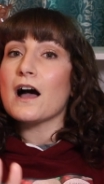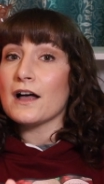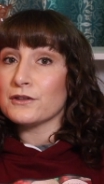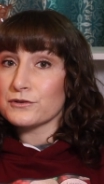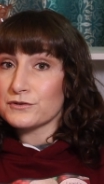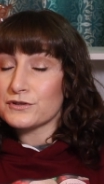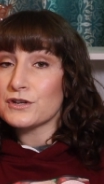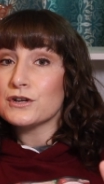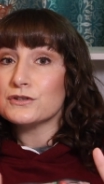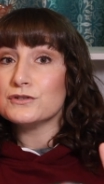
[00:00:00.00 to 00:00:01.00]
others
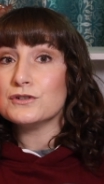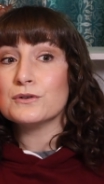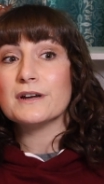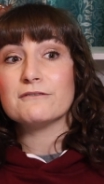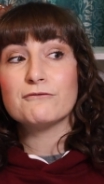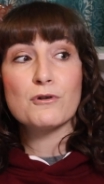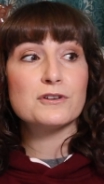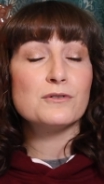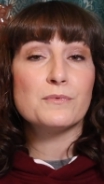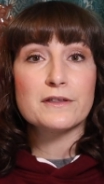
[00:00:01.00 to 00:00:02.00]
do it for
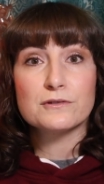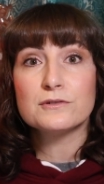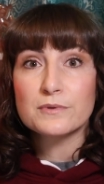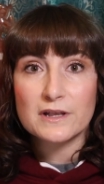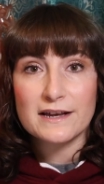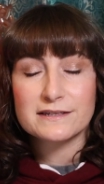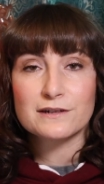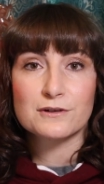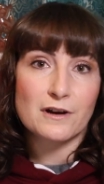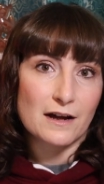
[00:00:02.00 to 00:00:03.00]
you, whether you realize
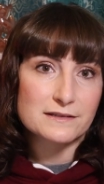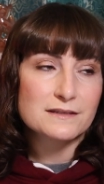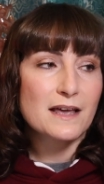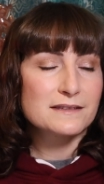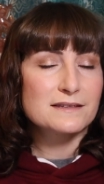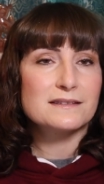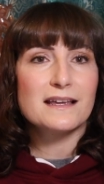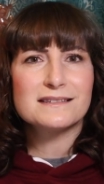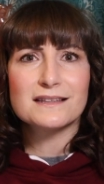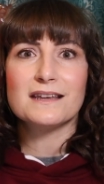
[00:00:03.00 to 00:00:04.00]
it or not. That's
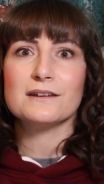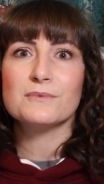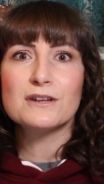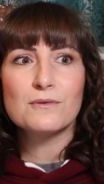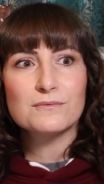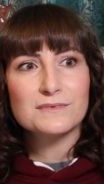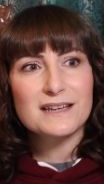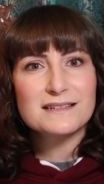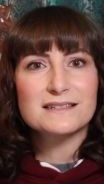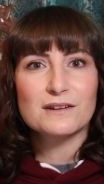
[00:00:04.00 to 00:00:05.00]
the thing. We don't
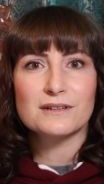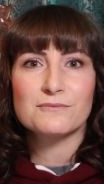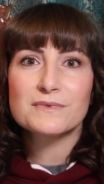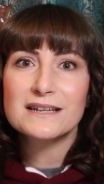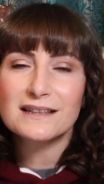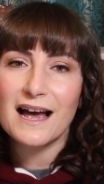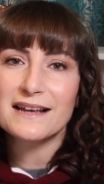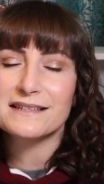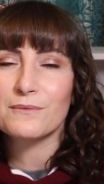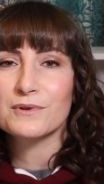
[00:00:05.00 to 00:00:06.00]
necessarily
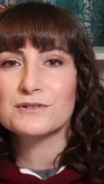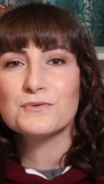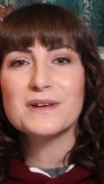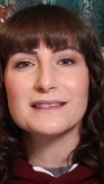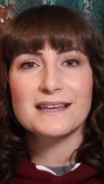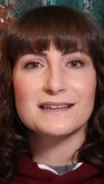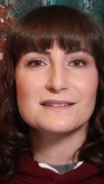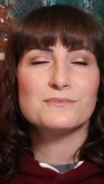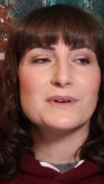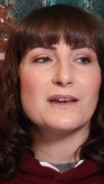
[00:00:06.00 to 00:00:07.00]
realize that we're doing
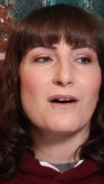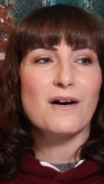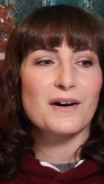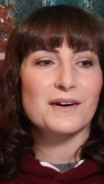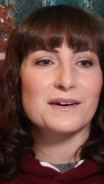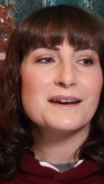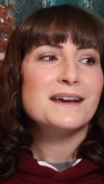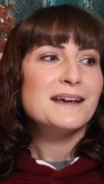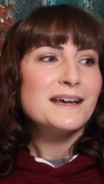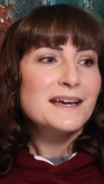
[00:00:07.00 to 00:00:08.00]
this. We are
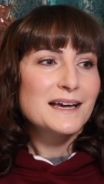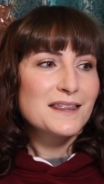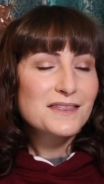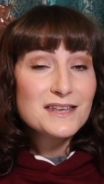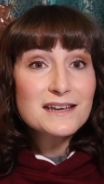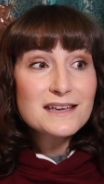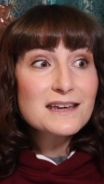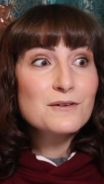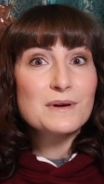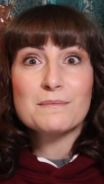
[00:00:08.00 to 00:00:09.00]

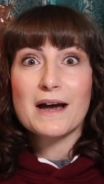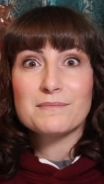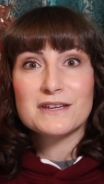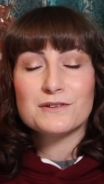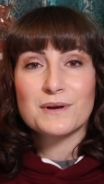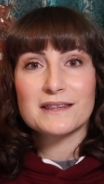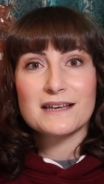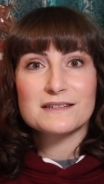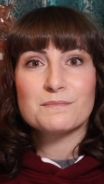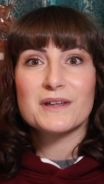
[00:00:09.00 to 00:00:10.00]
thinking we might be doing
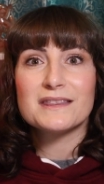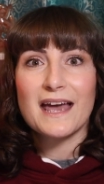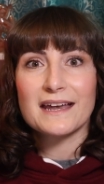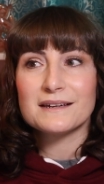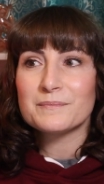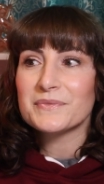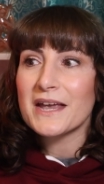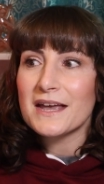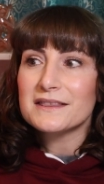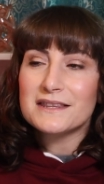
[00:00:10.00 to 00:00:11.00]
this, but then
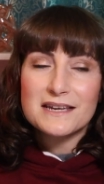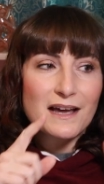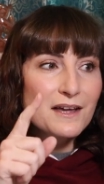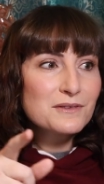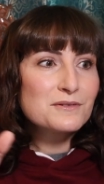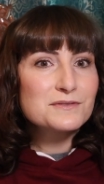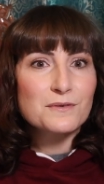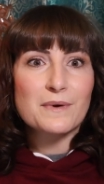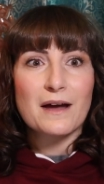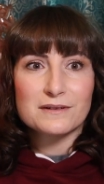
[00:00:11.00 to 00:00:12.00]
the others
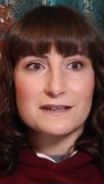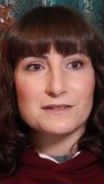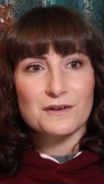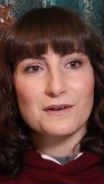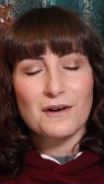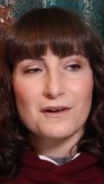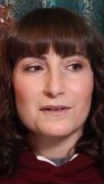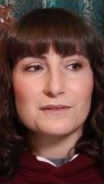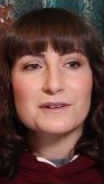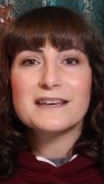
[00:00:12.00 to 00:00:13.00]
around us
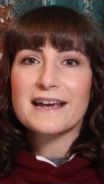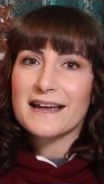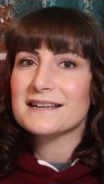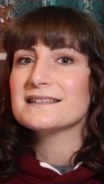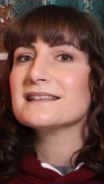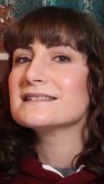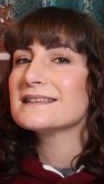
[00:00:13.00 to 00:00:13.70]
are looking at us and